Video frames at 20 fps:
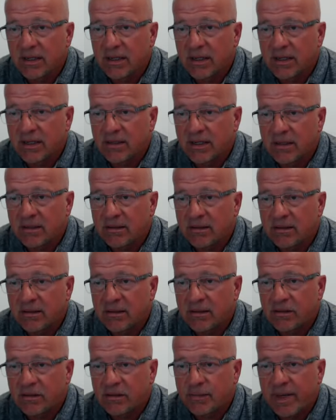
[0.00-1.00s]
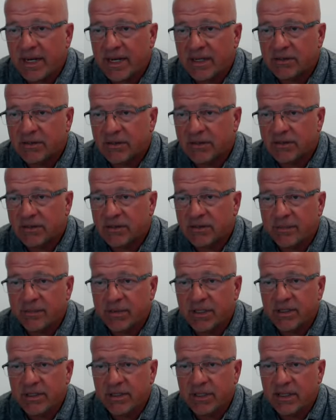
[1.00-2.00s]
and then you know the spouse
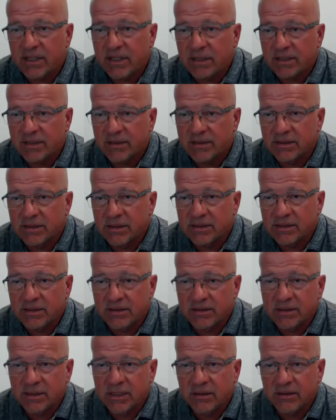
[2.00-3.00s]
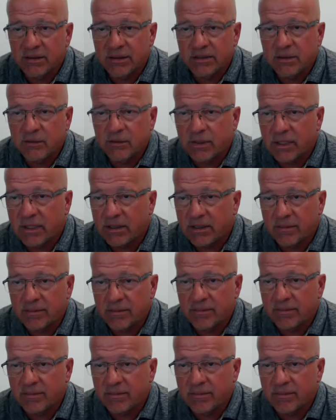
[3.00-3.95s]
typically is is going to want to